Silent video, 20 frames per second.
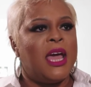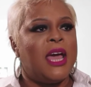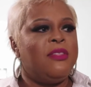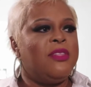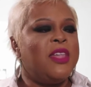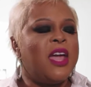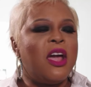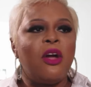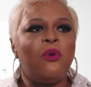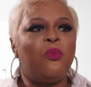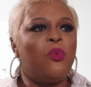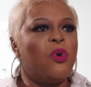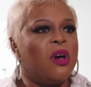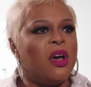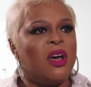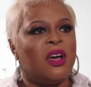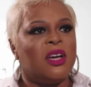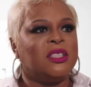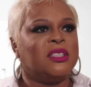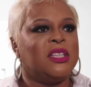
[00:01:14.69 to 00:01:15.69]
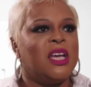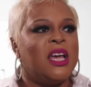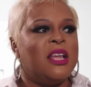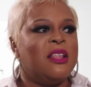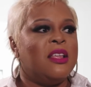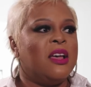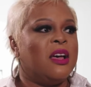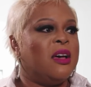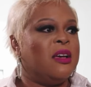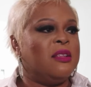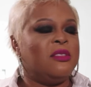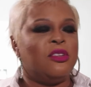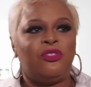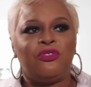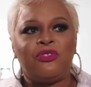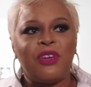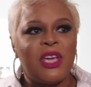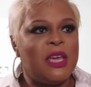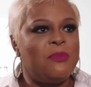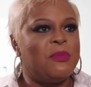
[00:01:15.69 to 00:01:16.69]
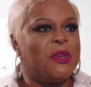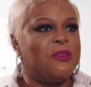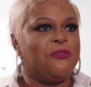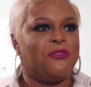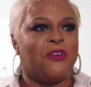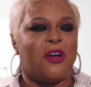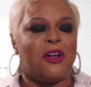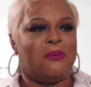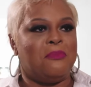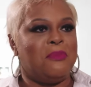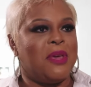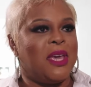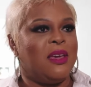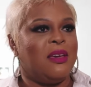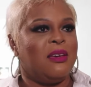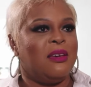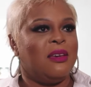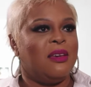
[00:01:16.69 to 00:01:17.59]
And there it was, the dream in front of me.